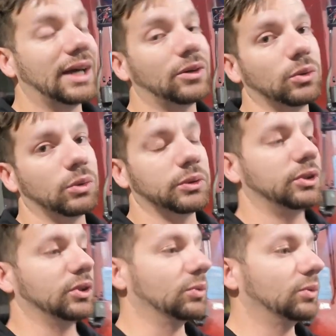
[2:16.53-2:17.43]
I don't know what we
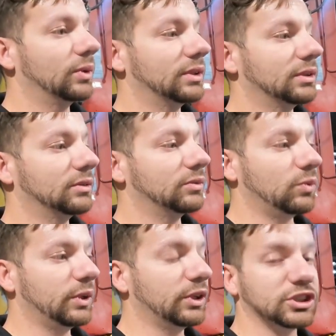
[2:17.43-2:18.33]
would do.
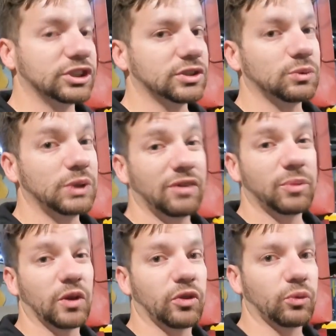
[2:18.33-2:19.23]
We are in such. We have
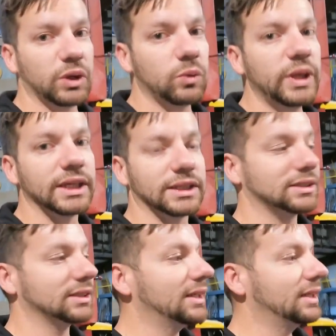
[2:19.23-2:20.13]
about three
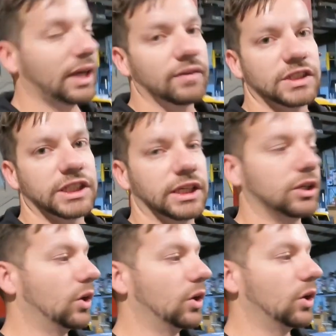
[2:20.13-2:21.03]
weeks to have this
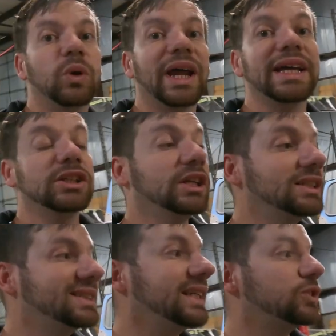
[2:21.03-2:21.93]
thing going. From what I
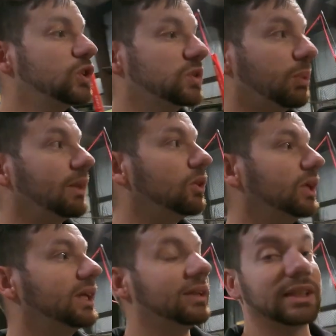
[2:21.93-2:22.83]
can see, just by
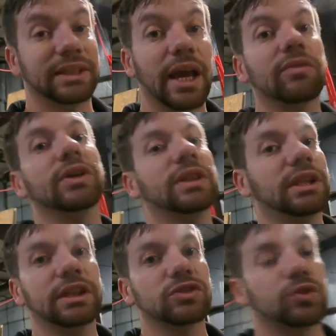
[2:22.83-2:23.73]
looking at this,
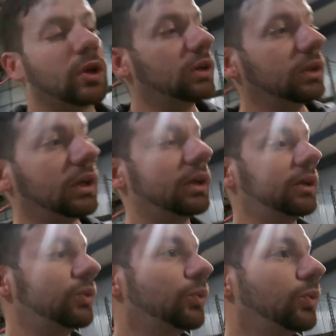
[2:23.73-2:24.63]
everything that is wrong,
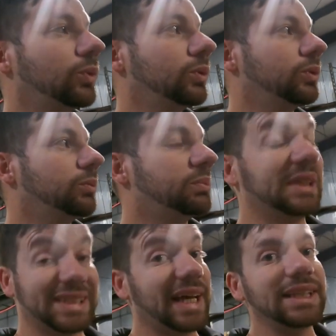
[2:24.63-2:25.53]

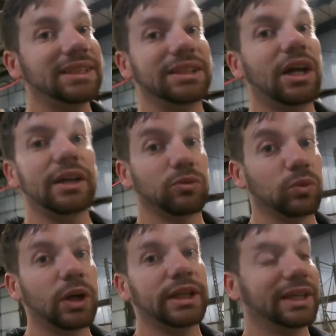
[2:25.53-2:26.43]
besides it not
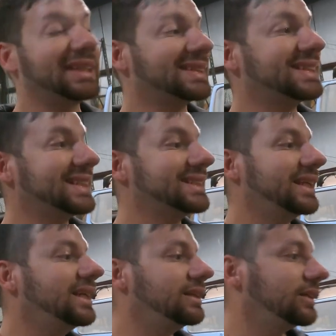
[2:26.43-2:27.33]
running in
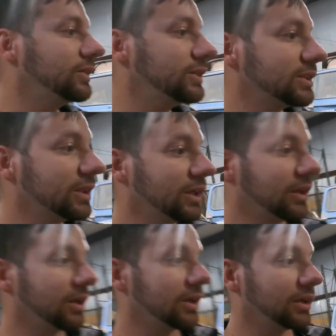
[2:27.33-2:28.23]
16 years,
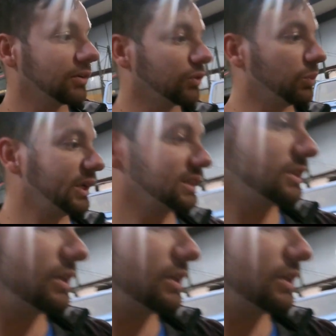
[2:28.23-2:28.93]
from what I